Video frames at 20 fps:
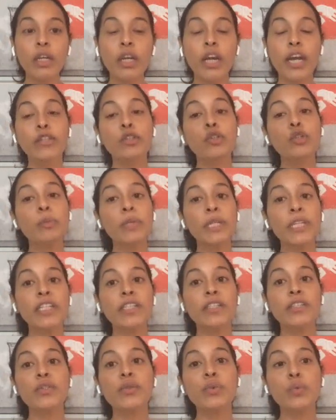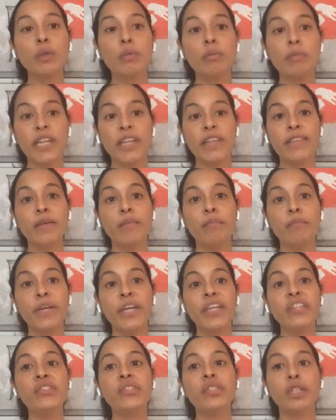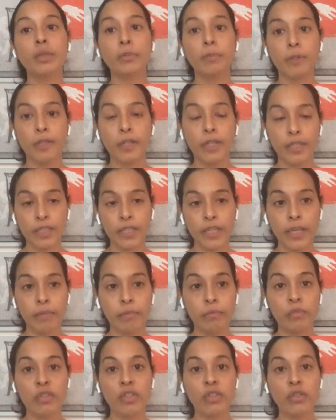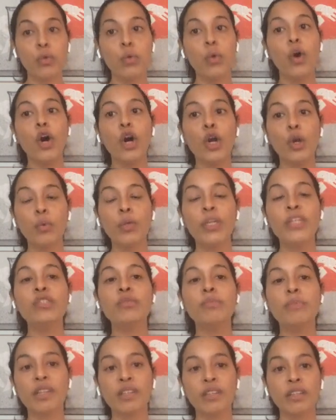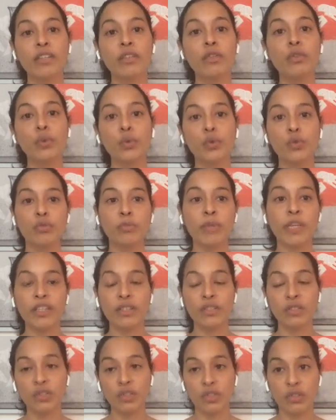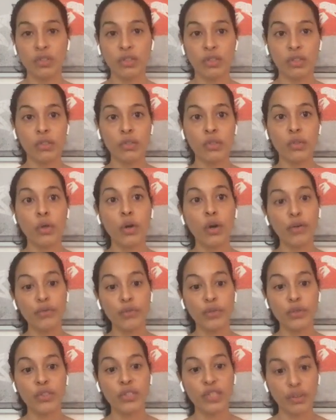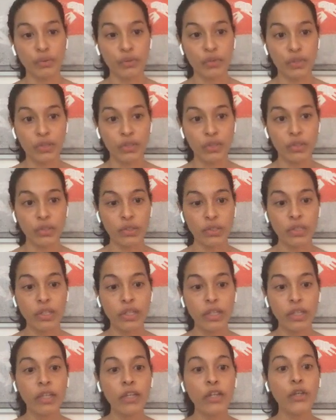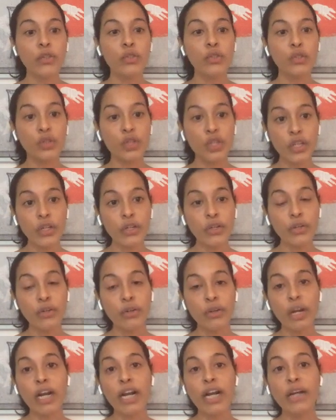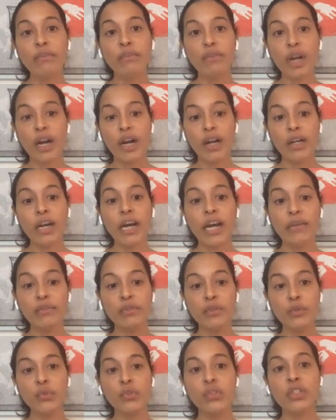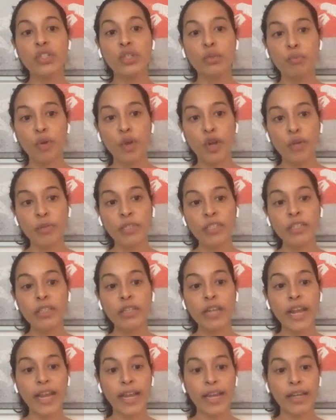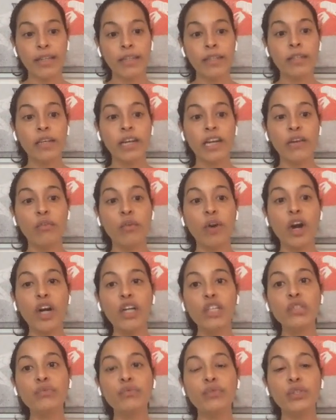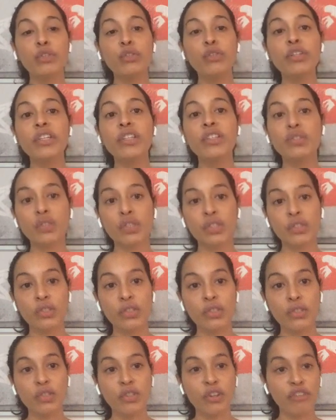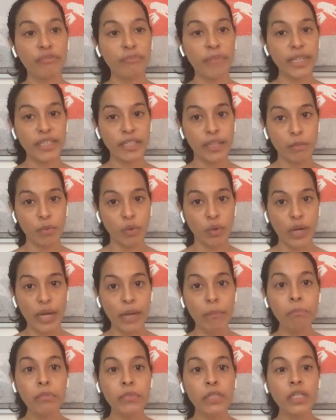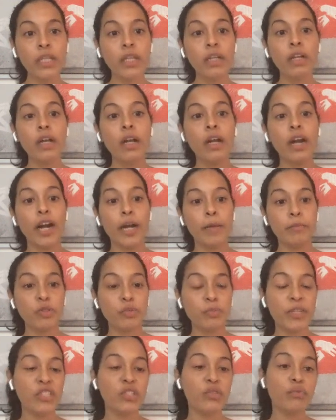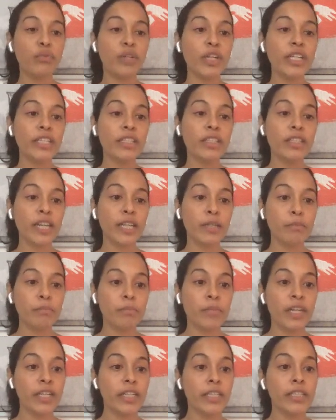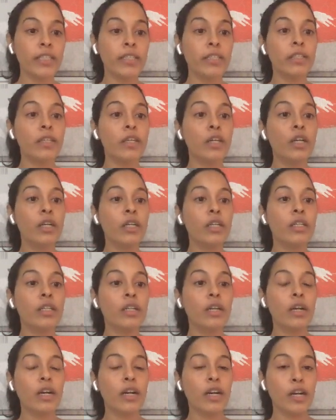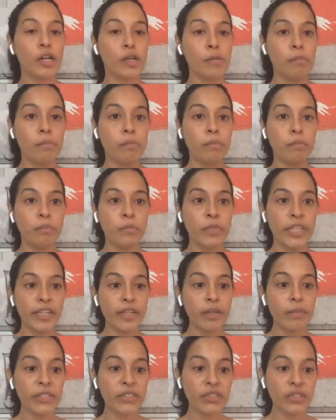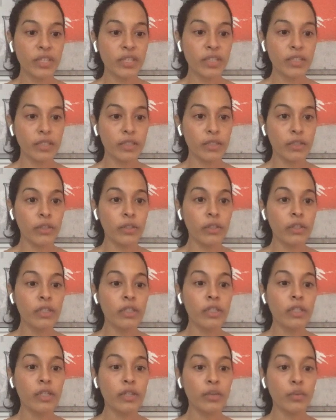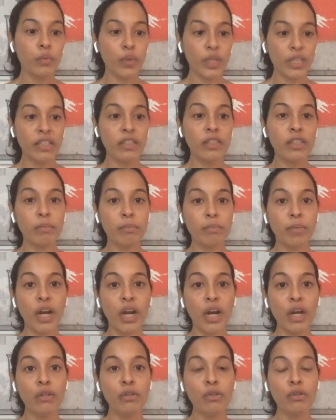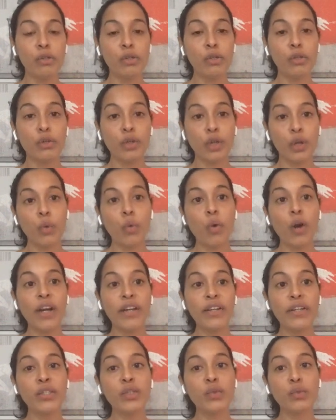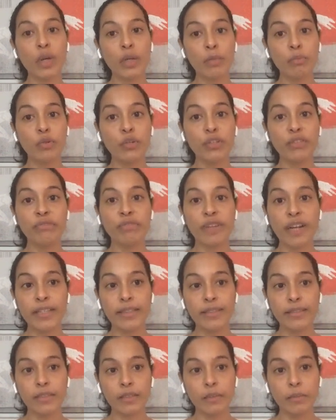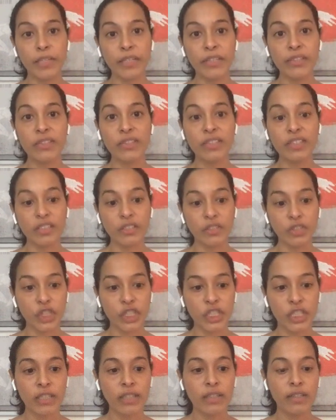And Kubernetes will make the best attempt to always maintain those many instances of your services. So here I have used a deployment and I've asked for 3 instances of my demo app. I'm specifying that my database container within the pod requires 1.5 gigabytes each.